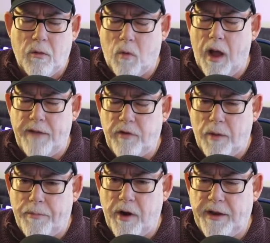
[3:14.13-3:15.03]
whatever
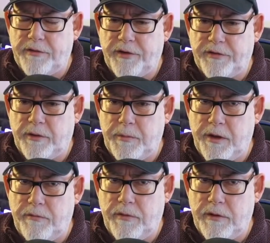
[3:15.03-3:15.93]
operating system
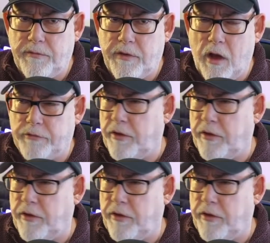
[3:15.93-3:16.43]
you've you've got.